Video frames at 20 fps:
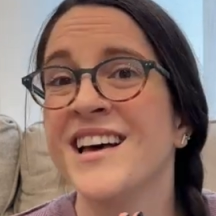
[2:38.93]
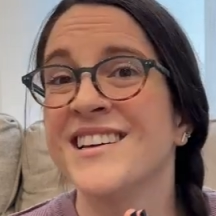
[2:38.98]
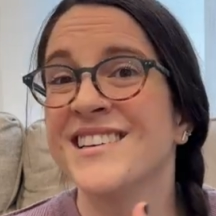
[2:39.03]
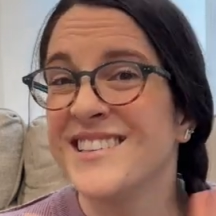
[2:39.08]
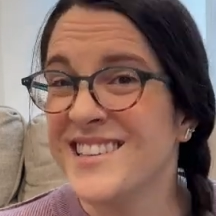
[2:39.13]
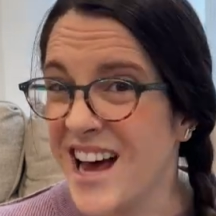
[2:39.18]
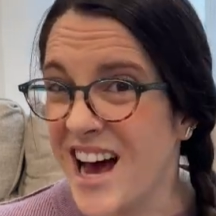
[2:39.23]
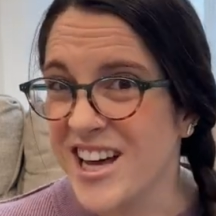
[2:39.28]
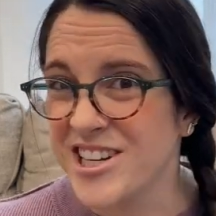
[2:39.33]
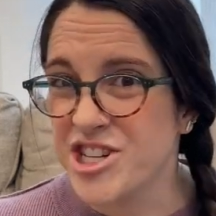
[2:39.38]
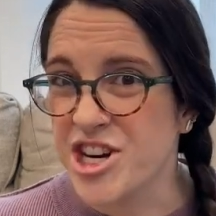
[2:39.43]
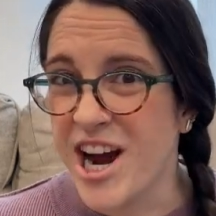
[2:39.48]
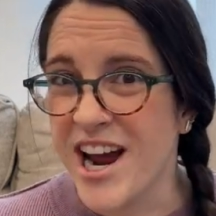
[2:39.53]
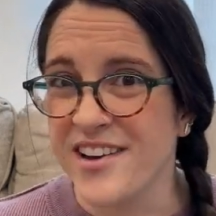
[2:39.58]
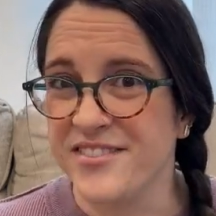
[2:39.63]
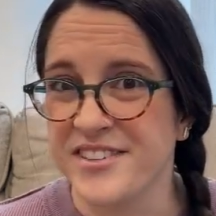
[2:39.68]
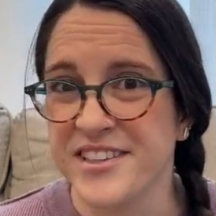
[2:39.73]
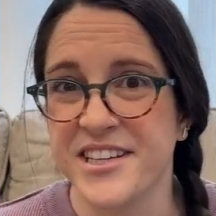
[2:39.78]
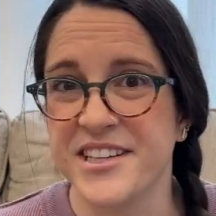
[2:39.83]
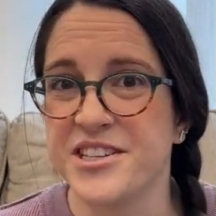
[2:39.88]
Not
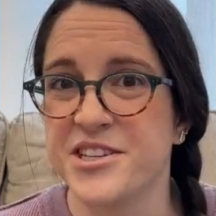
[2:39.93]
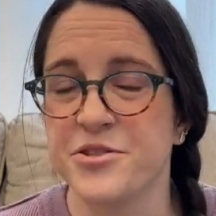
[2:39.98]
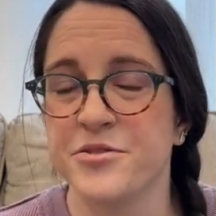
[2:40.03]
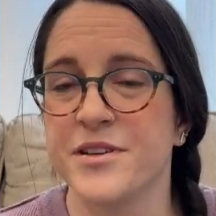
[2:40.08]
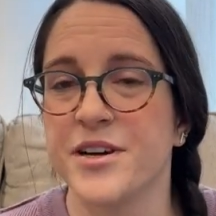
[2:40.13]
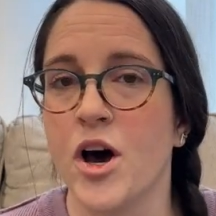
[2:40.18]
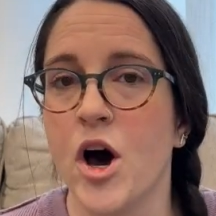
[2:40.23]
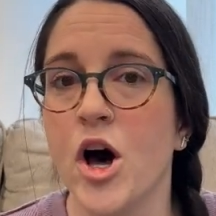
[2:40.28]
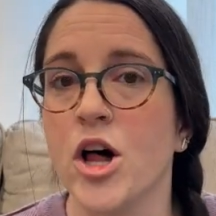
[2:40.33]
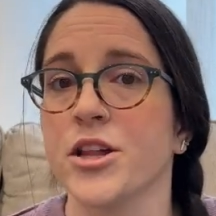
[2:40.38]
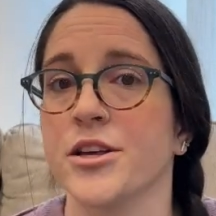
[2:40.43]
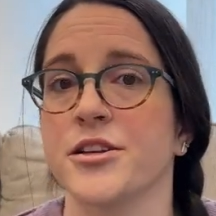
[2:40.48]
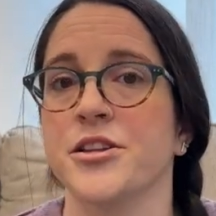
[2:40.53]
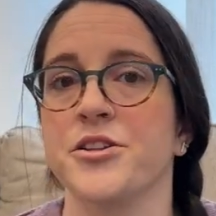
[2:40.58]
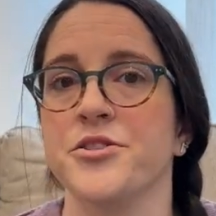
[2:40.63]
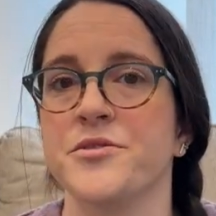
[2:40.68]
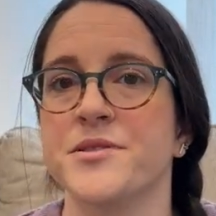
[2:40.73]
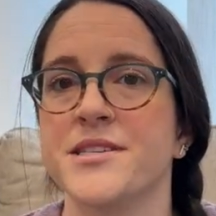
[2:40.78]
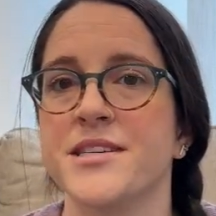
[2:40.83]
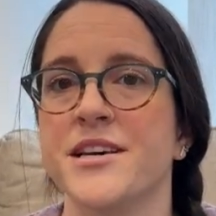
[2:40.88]
traveling to an
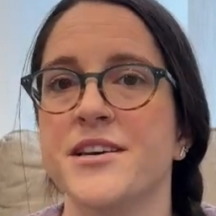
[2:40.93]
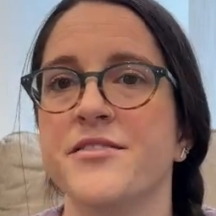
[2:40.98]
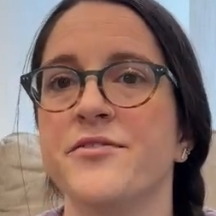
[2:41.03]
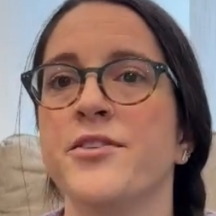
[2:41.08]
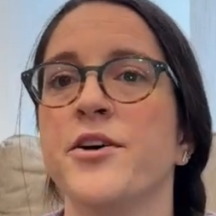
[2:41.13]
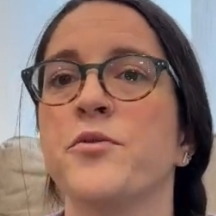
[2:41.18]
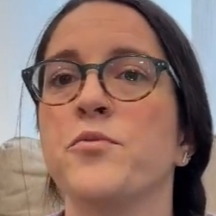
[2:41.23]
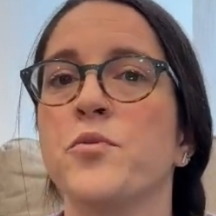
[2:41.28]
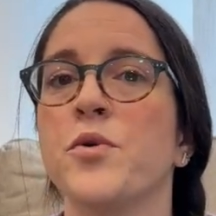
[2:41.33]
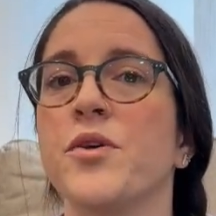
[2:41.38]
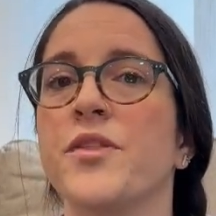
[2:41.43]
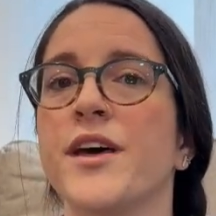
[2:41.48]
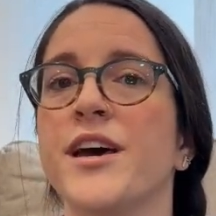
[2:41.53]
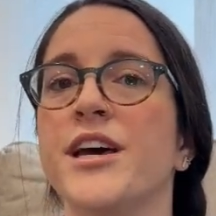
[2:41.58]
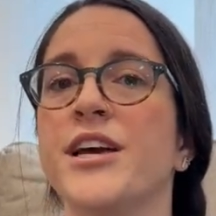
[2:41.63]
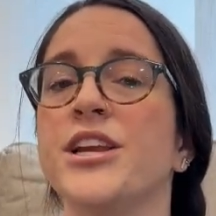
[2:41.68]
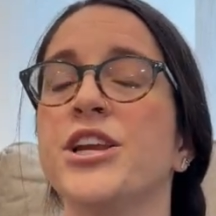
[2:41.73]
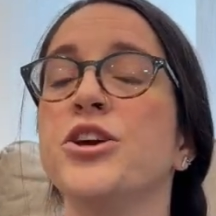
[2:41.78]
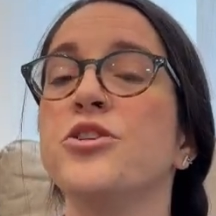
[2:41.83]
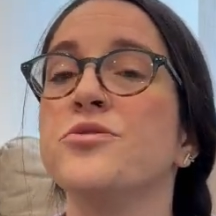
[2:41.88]
all-inclusive? Well,
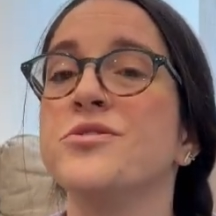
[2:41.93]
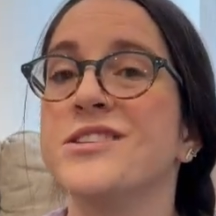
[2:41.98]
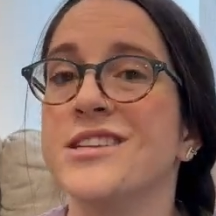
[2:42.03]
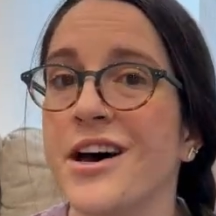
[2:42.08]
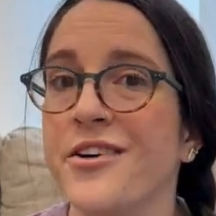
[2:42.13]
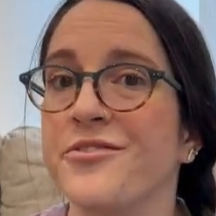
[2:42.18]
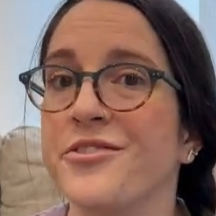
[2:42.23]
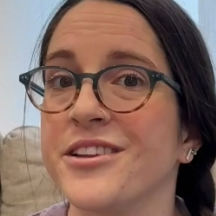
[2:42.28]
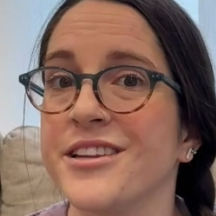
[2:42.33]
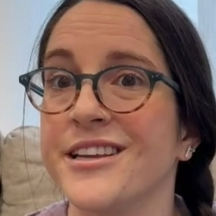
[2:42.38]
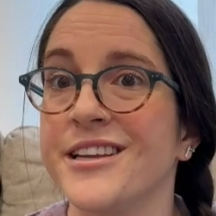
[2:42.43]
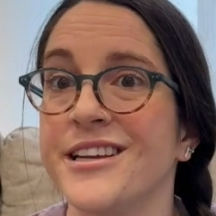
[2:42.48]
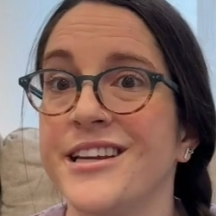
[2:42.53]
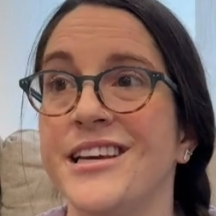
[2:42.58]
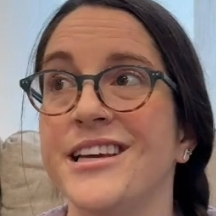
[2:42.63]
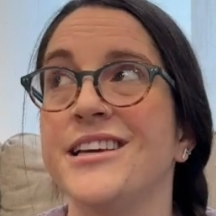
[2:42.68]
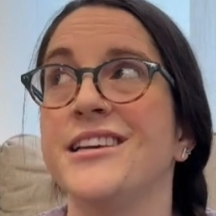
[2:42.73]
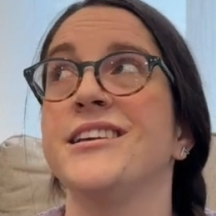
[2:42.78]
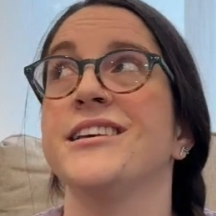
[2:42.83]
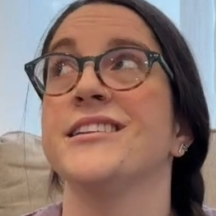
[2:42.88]
then you definitely
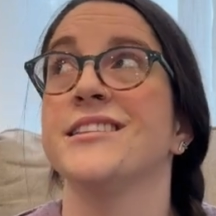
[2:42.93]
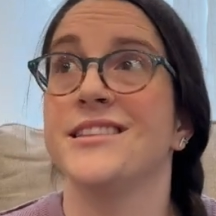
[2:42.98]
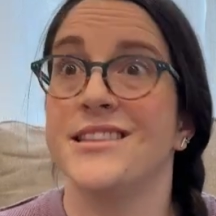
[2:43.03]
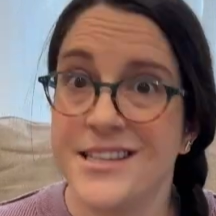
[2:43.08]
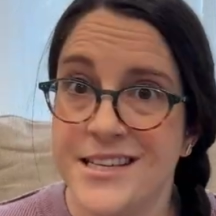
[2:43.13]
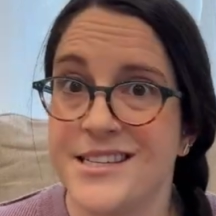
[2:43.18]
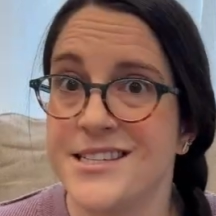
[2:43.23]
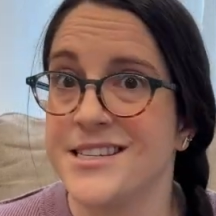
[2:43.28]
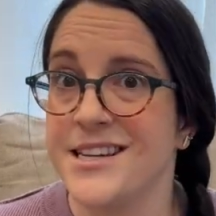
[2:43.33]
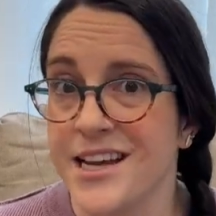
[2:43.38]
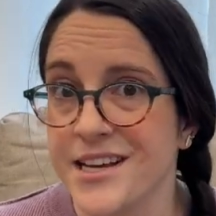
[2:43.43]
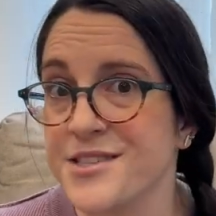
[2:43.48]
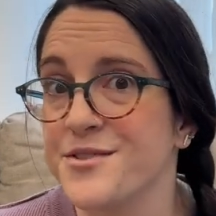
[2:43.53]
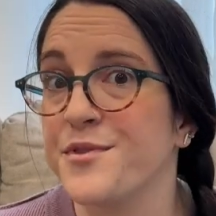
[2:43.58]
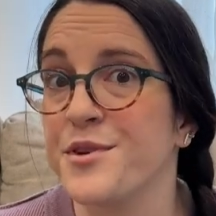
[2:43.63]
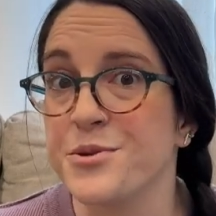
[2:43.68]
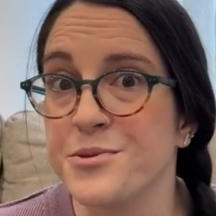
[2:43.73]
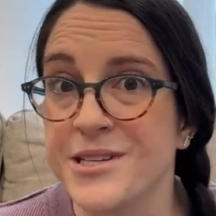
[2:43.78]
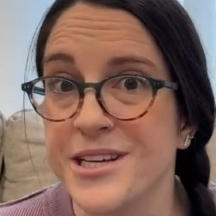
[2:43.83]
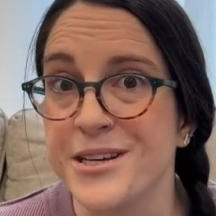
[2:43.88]
need these next
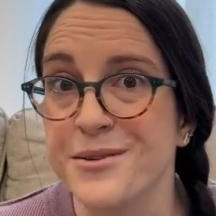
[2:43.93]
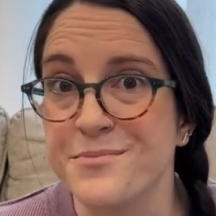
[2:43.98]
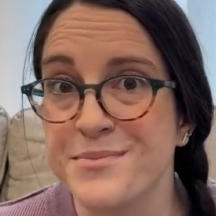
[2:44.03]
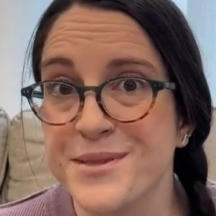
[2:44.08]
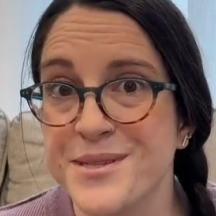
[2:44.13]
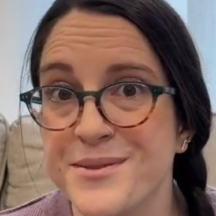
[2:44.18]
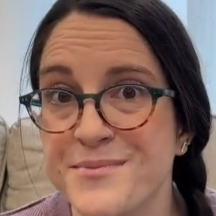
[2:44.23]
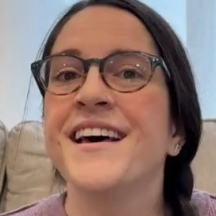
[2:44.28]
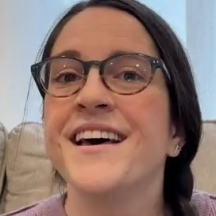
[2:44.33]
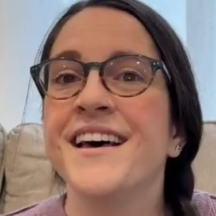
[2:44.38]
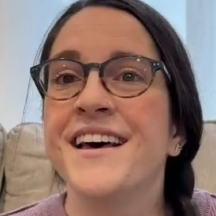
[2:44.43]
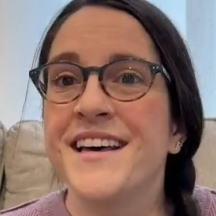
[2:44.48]
few tips.